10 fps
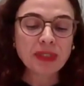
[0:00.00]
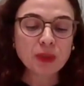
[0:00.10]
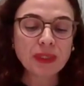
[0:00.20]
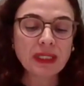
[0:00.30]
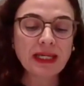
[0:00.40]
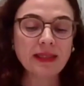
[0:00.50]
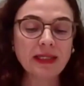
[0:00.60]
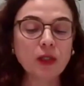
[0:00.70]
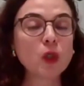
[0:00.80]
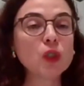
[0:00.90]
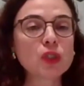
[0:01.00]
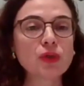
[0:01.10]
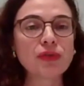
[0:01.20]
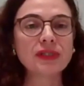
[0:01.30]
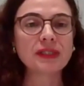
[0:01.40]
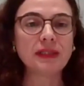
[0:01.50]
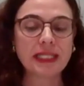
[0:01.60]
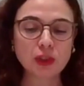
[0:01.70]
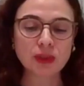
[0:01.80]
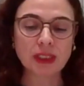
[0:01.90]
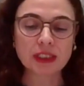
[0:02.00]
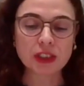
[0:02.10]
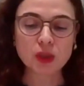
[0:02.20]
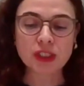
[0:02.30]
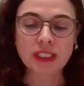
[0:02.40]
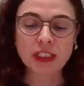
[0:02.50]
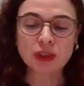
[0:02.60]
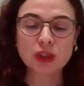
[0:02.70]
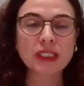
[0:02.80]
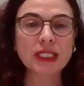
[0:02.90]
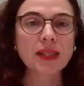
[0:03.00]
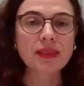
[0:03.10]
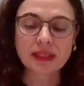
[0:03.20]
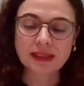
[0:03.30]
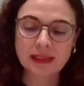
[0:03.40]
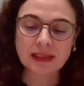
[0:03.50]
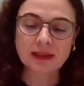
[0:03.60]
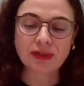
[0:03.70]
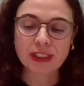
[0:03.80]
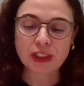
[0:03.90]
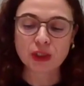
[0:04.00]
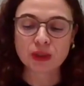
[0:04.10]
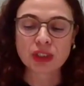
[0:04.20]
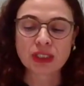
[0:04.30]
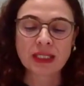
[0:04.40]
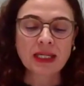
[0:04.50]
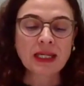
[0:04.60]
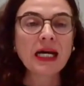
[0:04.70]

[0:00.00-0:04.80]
but we're gathering also 30 national associations and 30 regions.